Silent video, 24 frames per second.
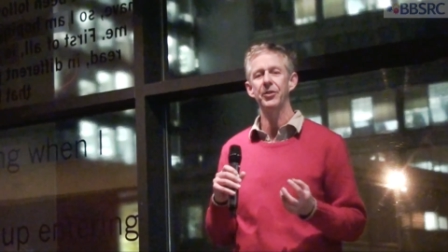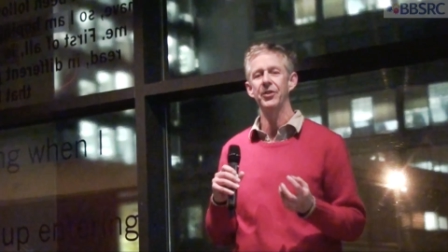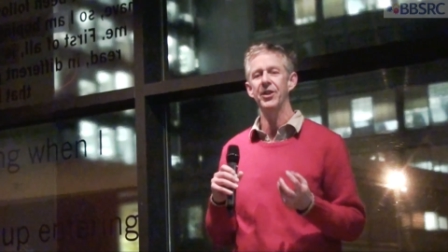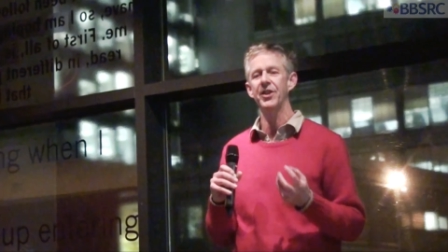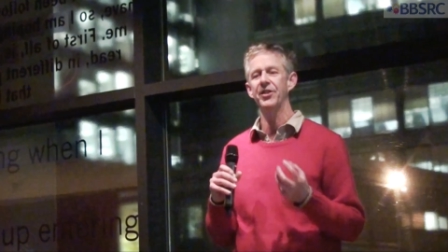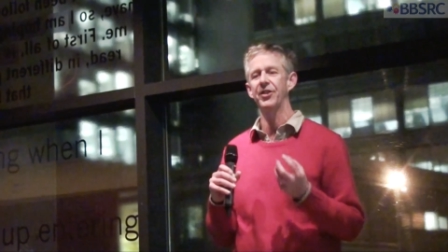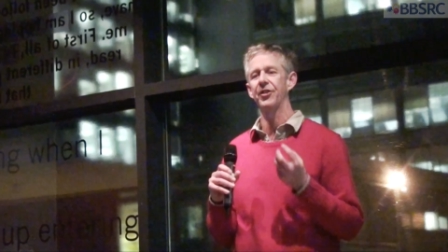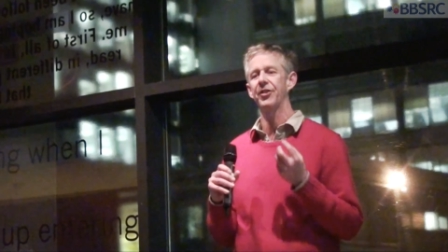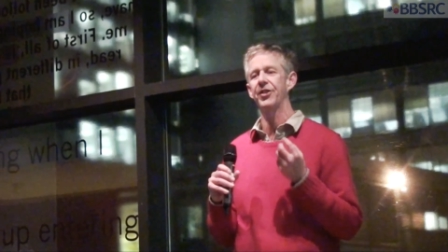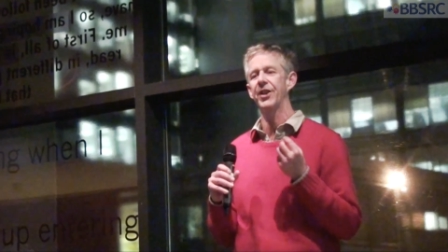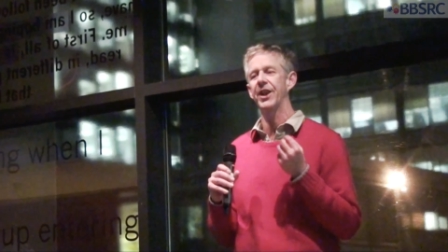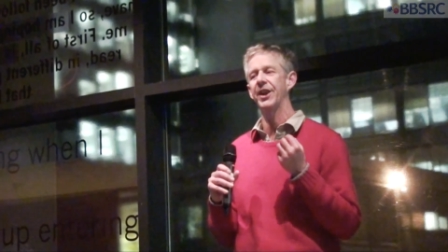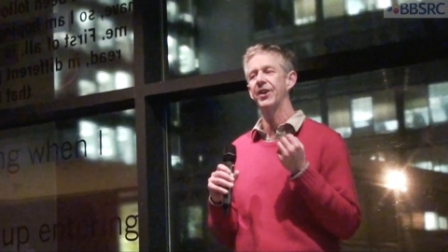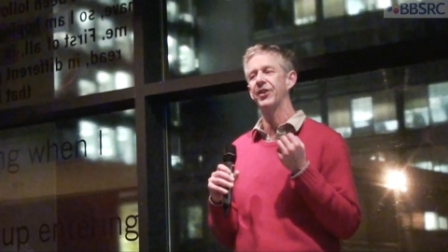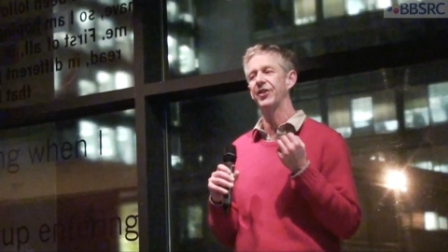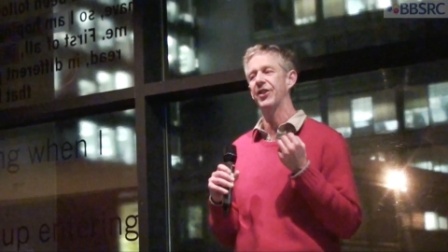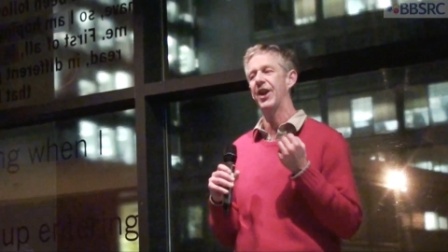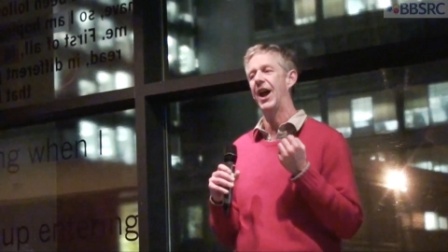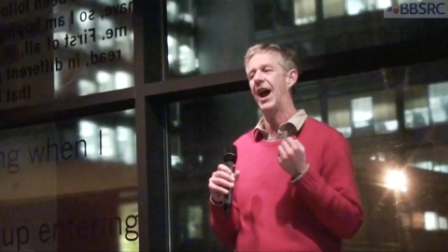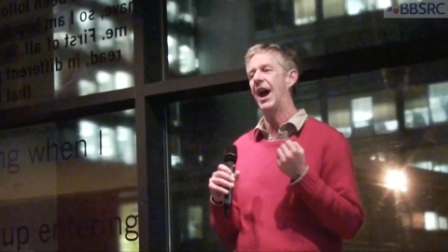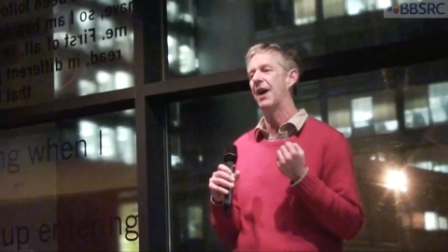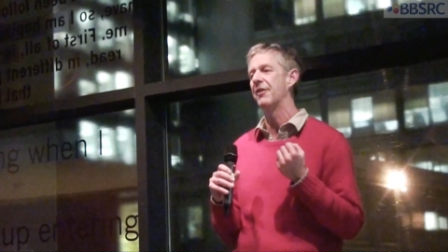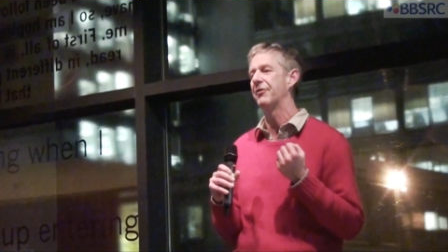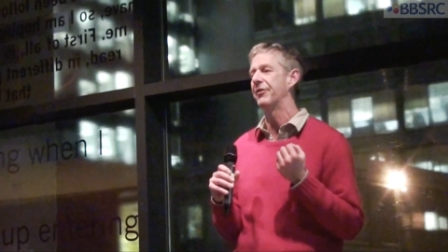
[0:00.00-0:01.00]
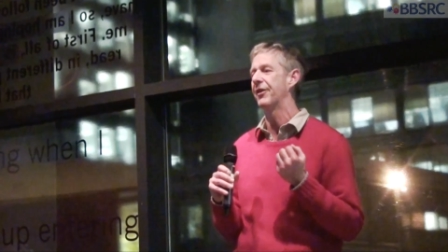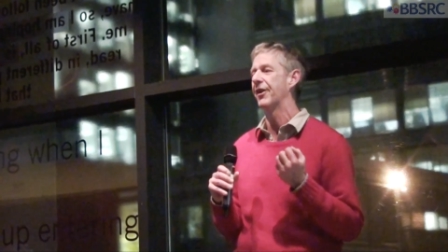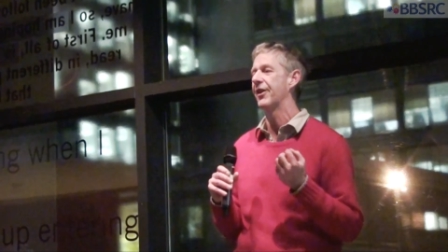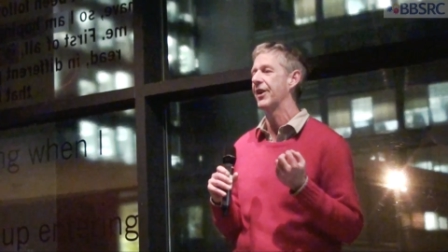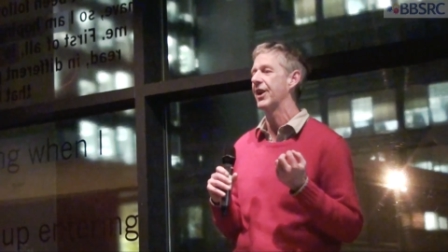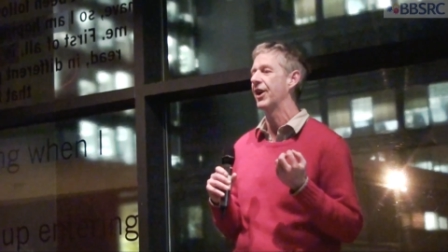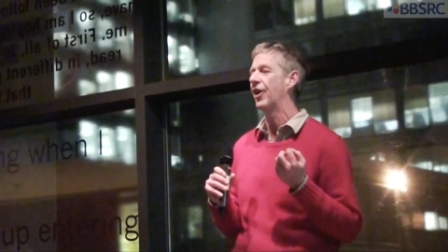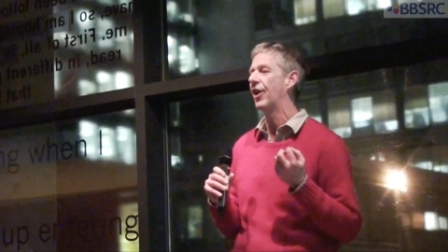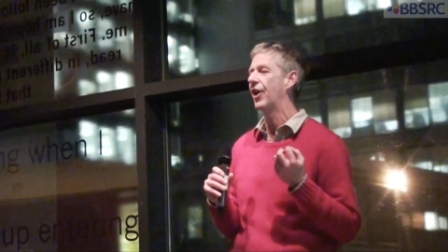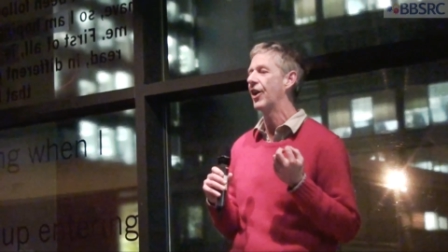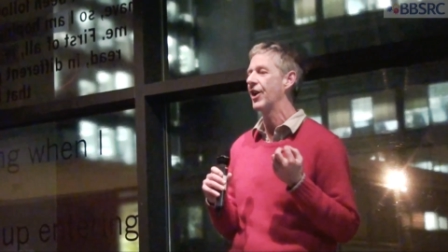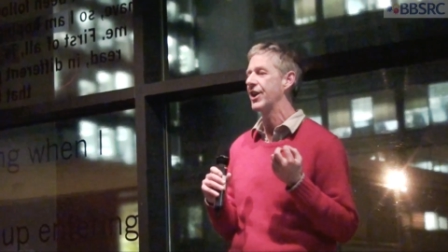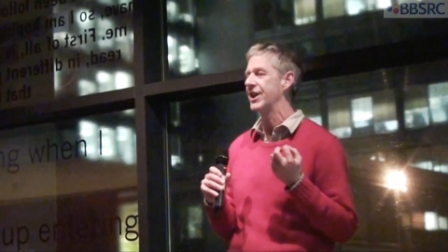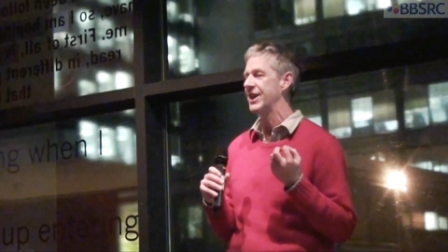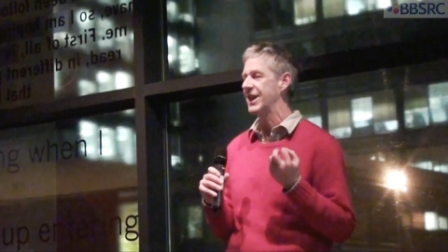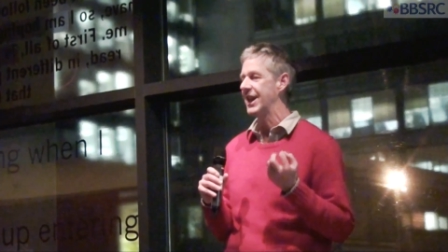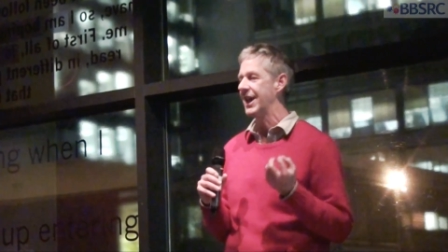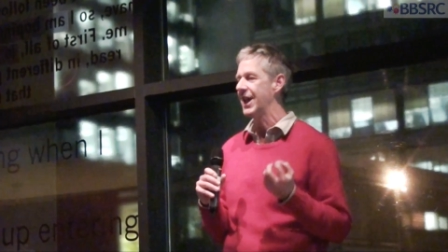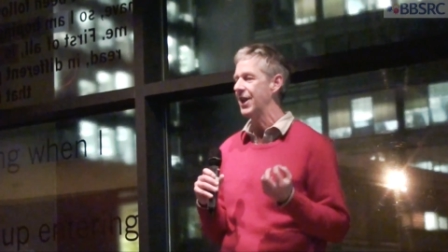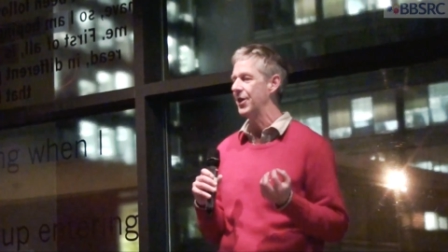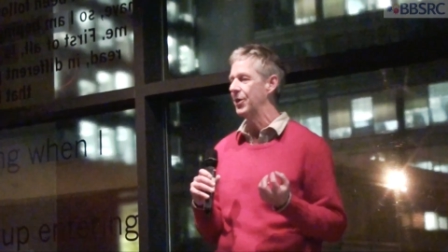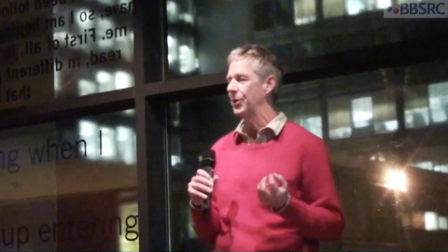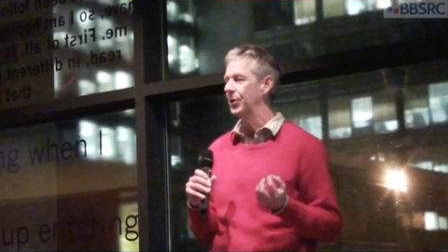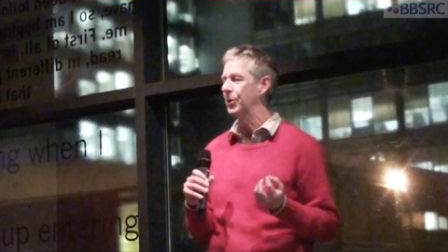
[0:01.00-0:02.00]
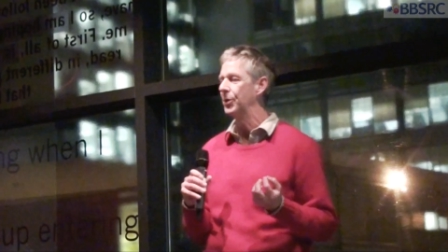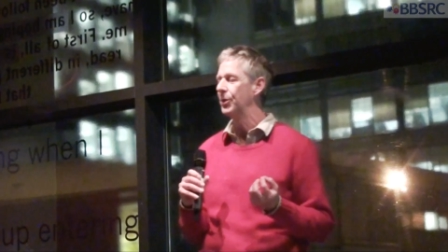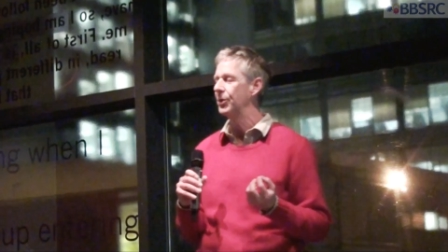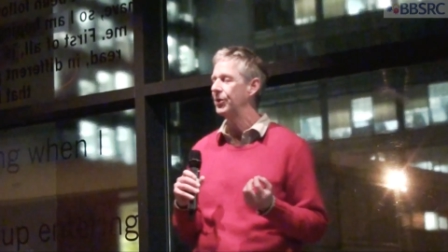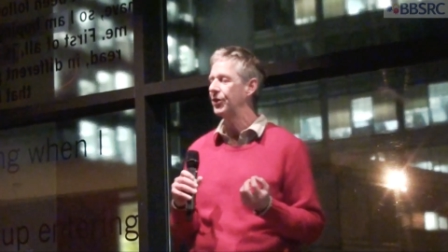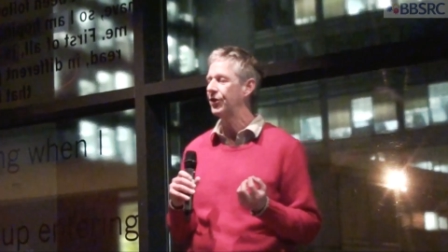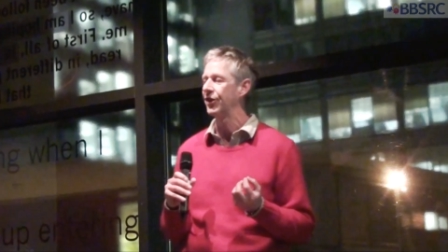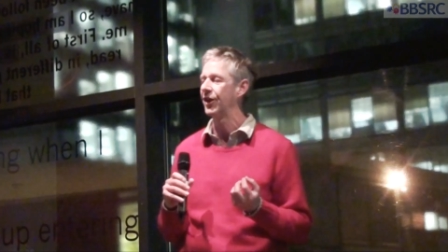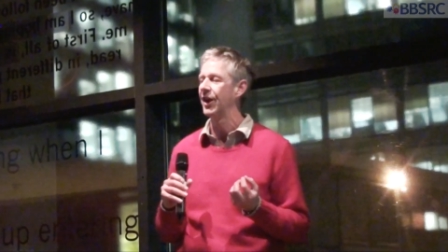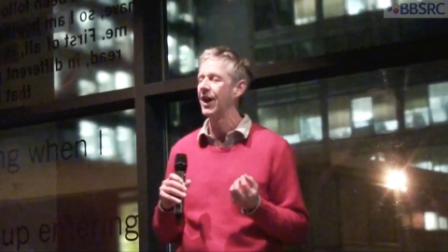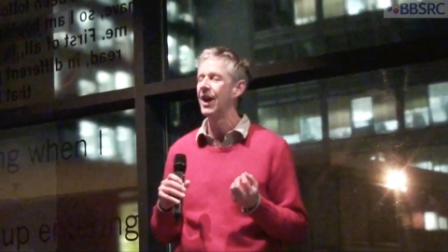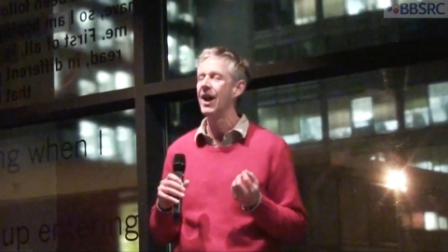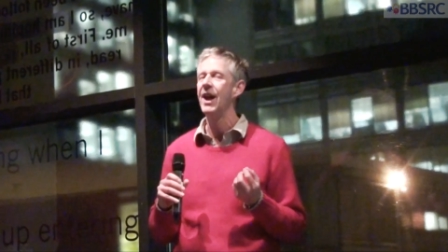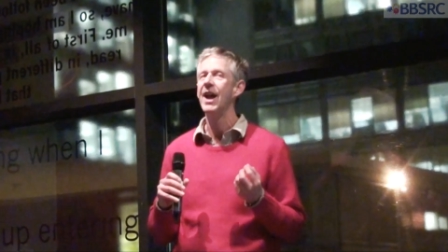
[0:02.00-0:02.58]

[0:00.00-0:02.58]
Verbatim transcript: These are things that have very high yields,